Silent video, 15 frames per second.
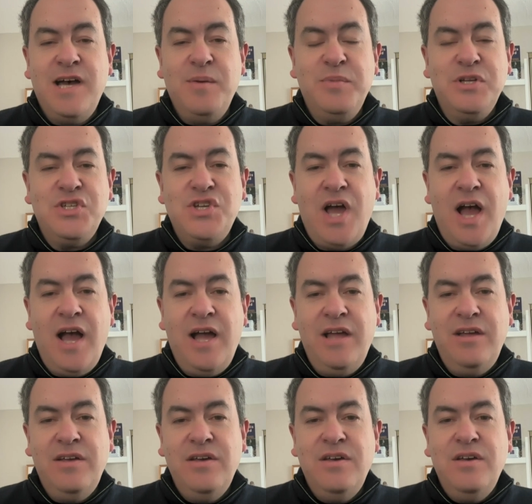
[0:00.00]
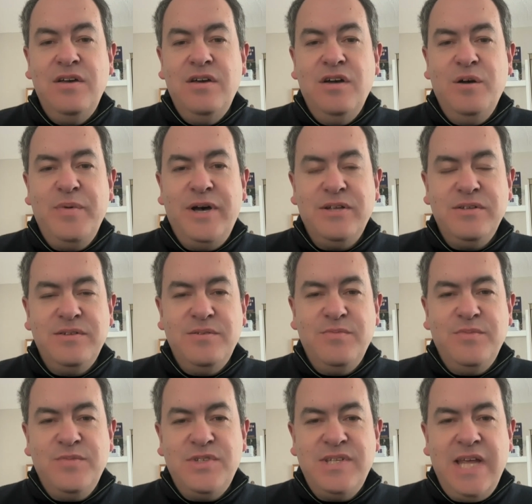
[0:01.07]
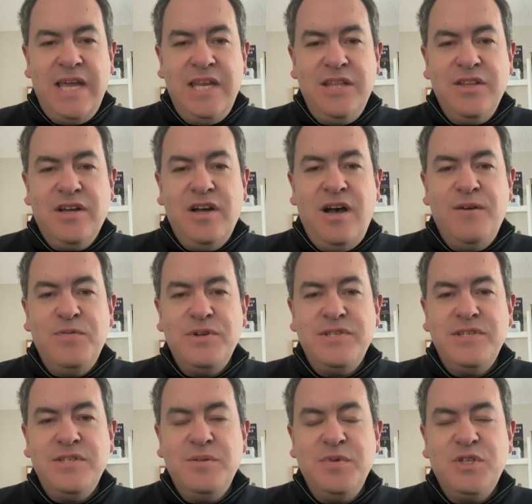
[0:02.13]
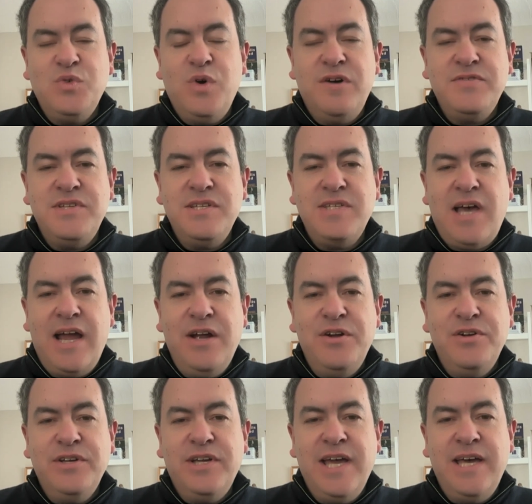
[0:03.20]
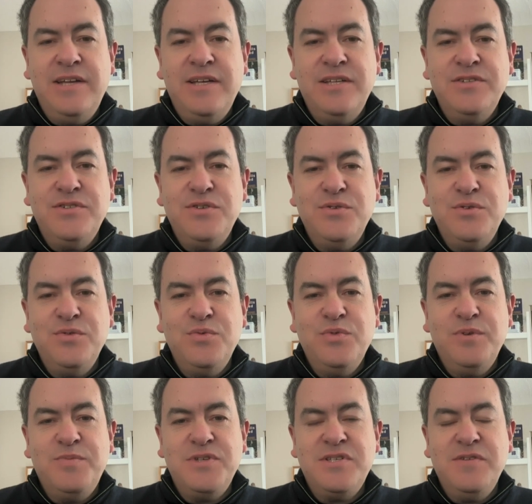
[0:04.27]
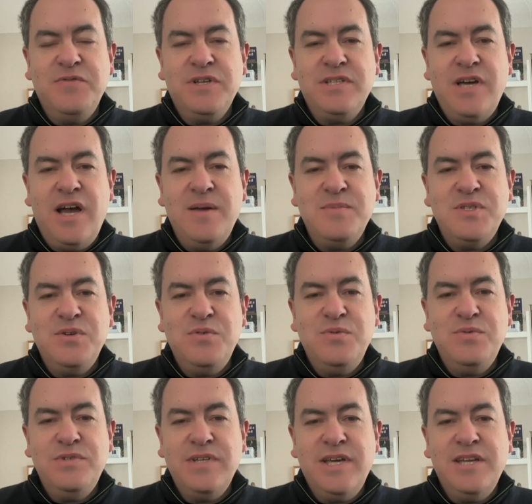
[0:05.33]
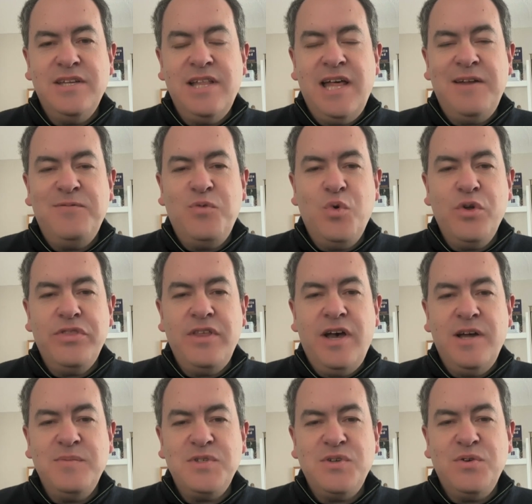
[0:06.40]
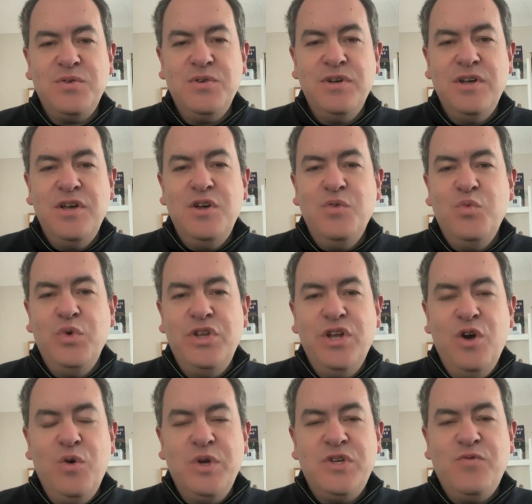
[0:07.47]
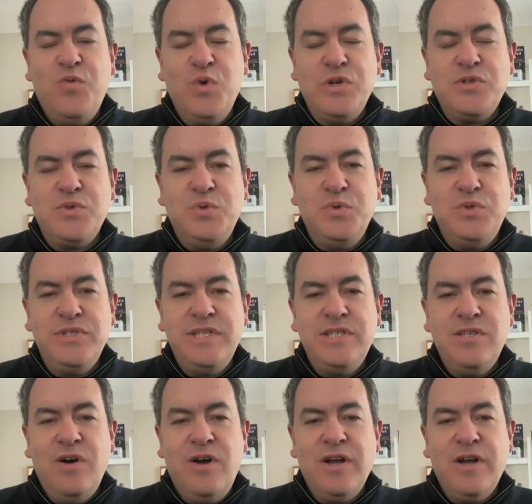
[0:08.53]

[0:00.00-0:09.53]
has not been shy about stating the conferences, the Big 12's desire to get into the Pacific time zone, to get into that fourth time zone. We know which four schools he's